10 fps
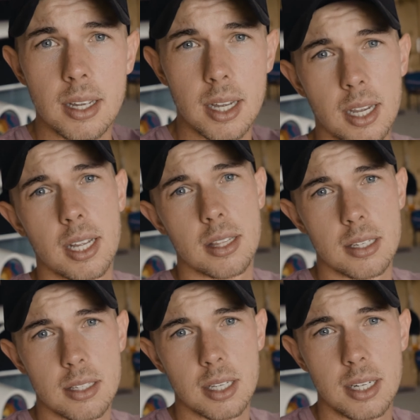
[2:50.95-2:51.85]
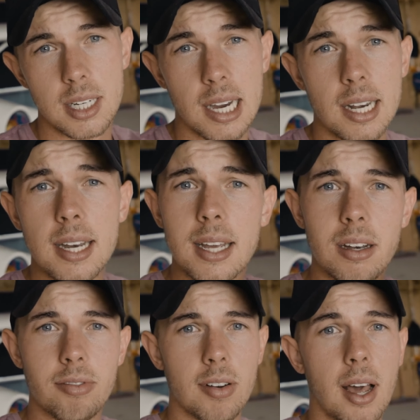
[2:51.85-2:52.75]
and get this thing done
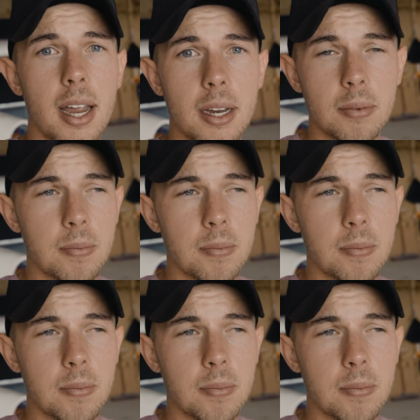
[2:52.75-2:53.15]
and flying.